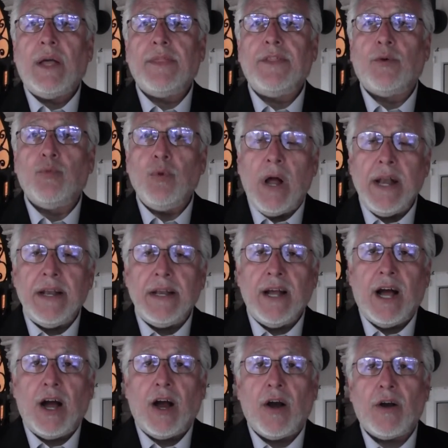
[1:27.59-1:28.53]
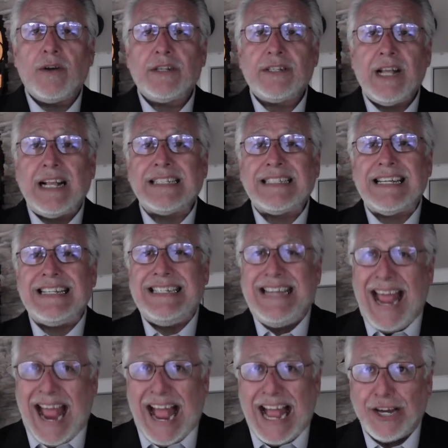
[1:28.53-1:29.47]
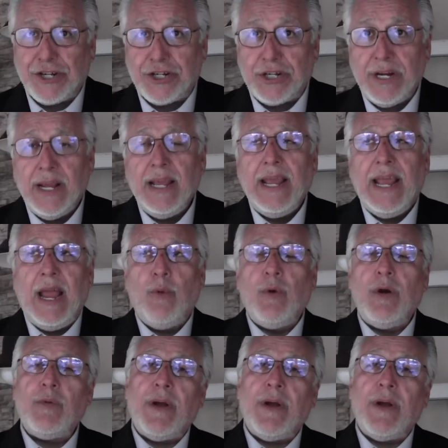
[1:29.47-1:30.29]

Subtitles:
the run, our Salsa Dash. And we